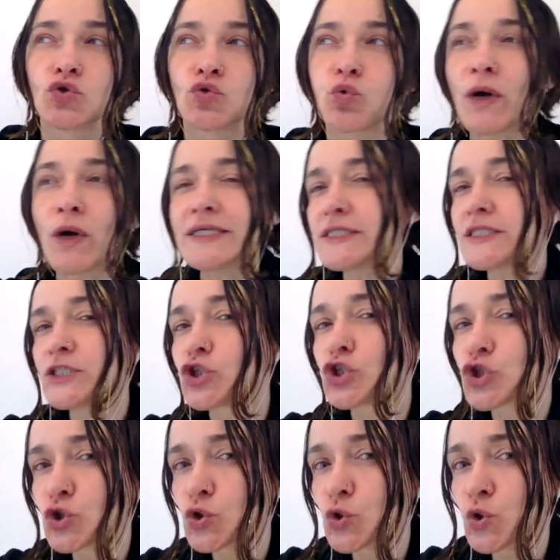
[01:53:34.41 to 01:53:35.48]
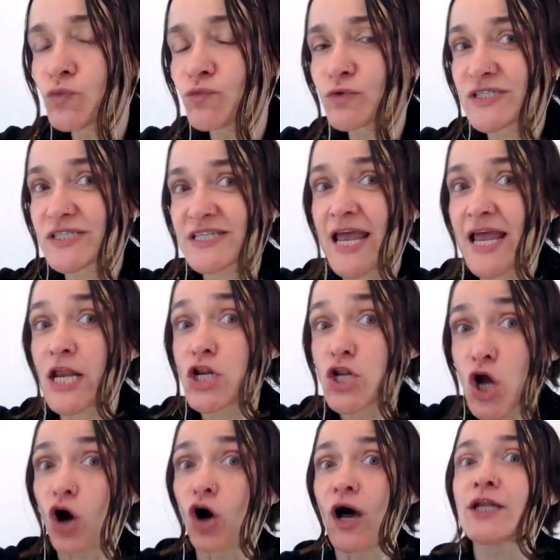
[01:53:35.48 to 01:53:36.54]
22 would say,
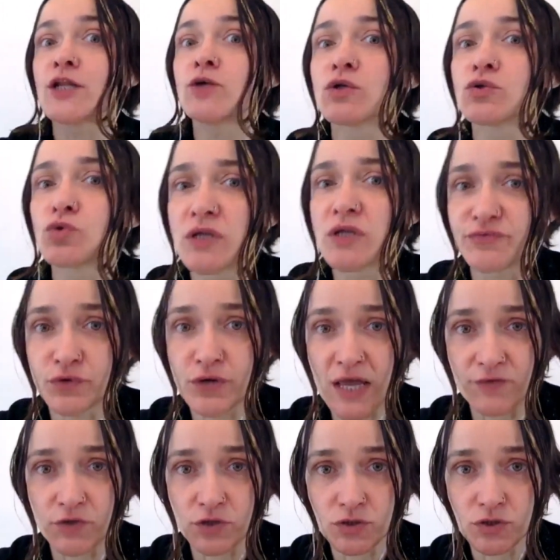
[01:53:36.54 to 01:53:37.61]
no, I don't want to live forever.